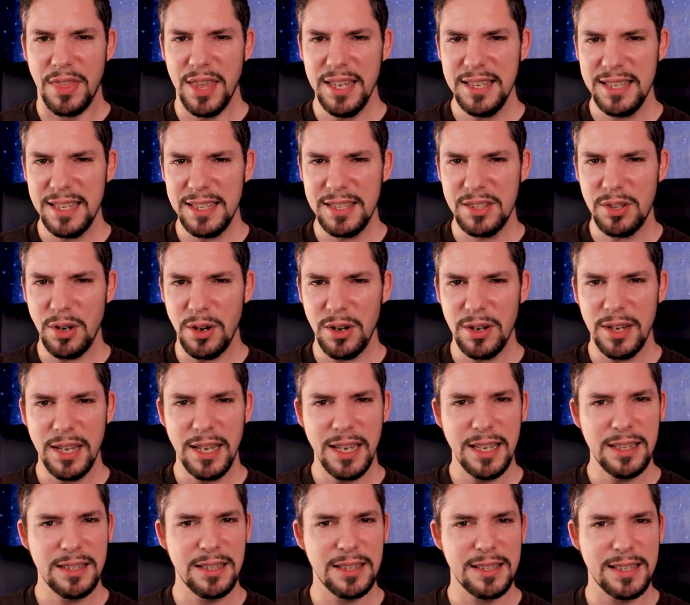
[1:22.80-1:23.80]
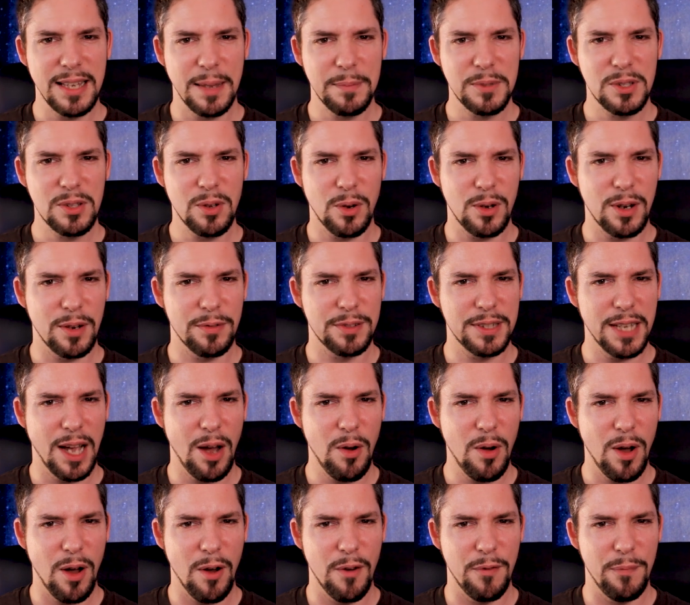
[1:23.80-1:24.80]
This is turning into some sort of
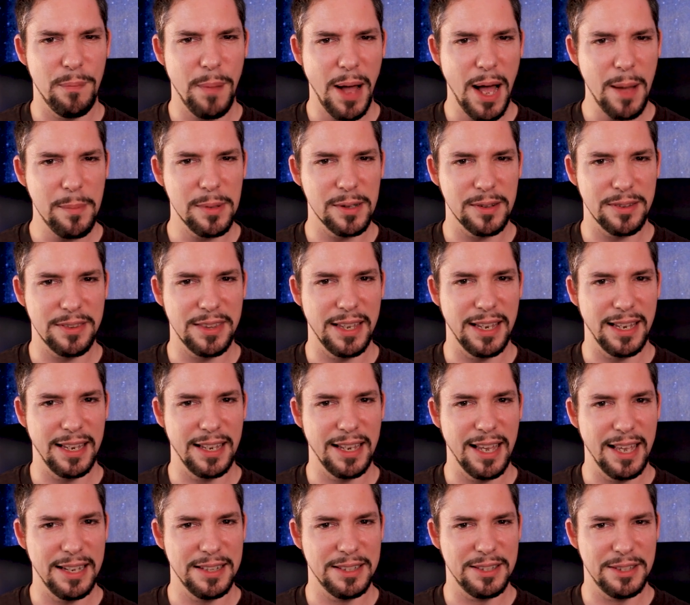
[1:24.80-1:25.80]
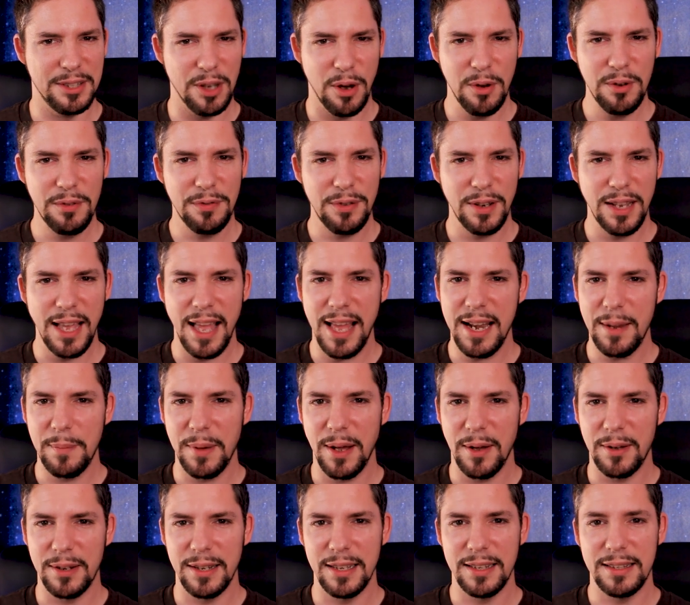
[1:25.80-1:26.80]
Tower of Babel thing, and don't forget
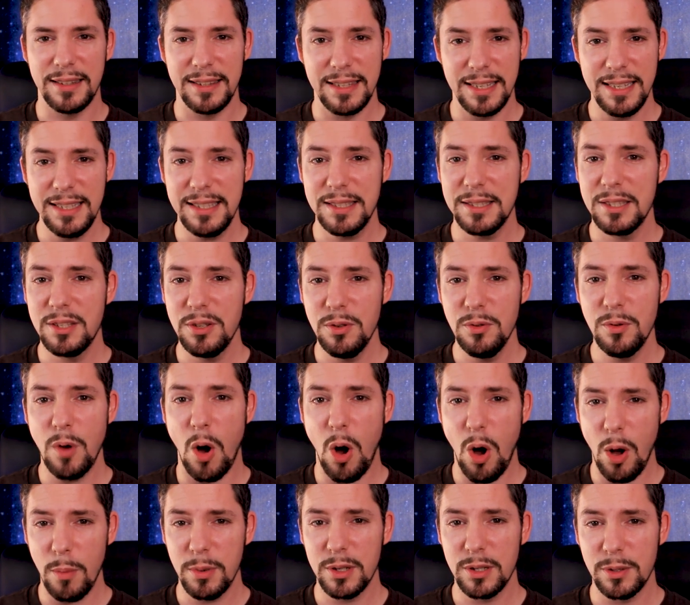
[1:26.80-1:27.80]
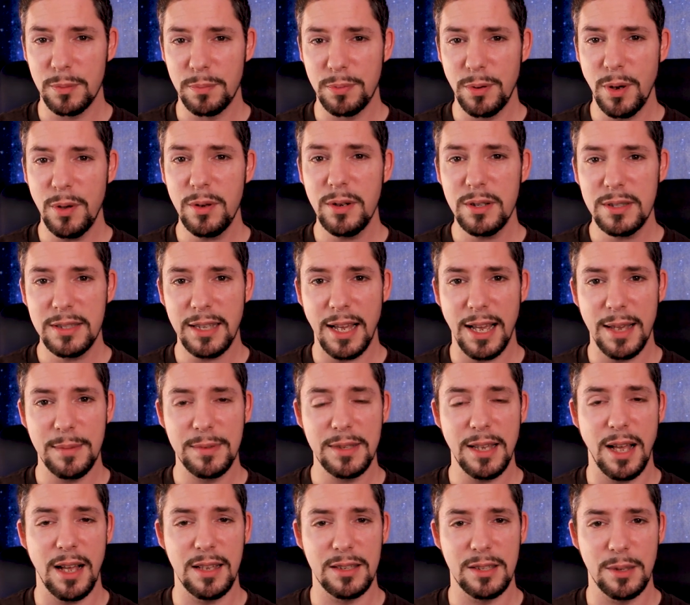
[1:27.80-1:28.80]
about it, these two orbital
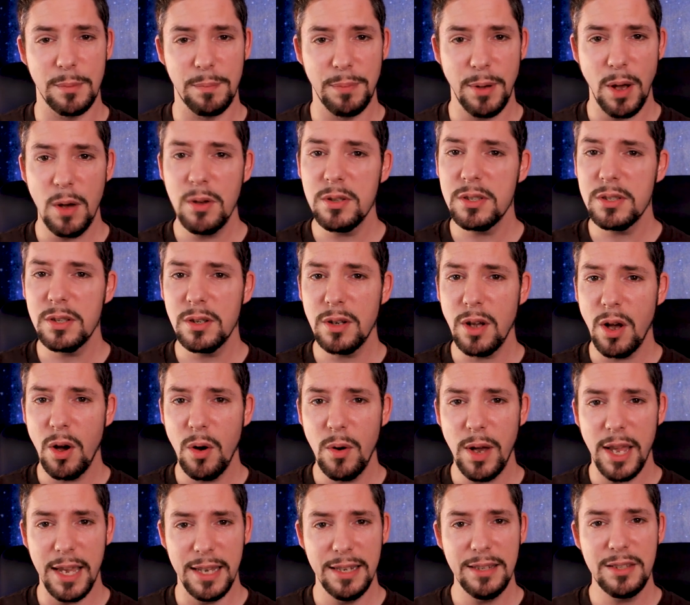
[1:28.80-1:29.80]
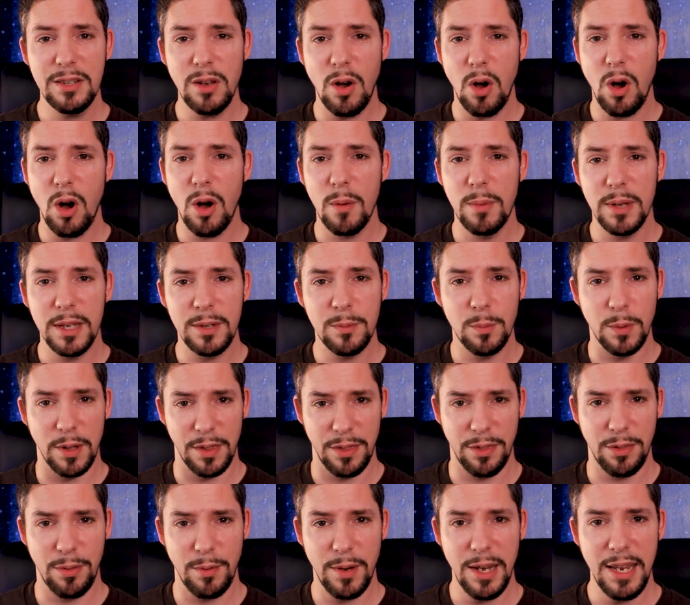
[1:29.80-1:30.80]
prototypes are supposed to go into orbit
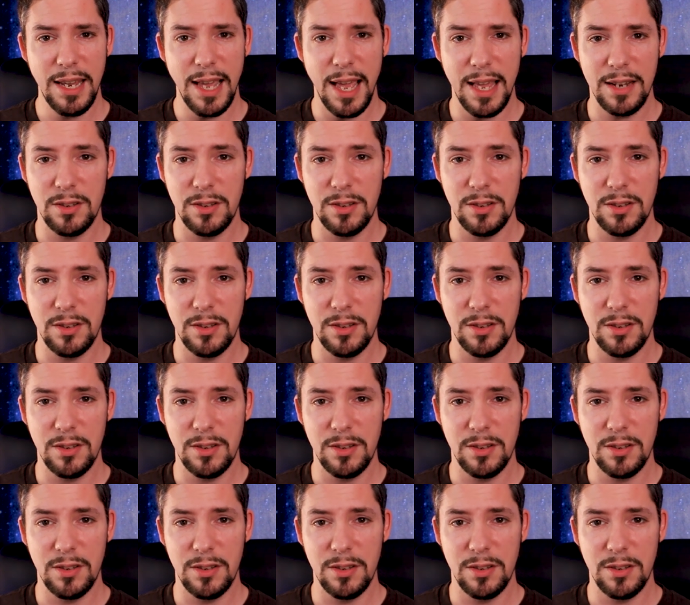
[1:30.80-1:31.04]
with three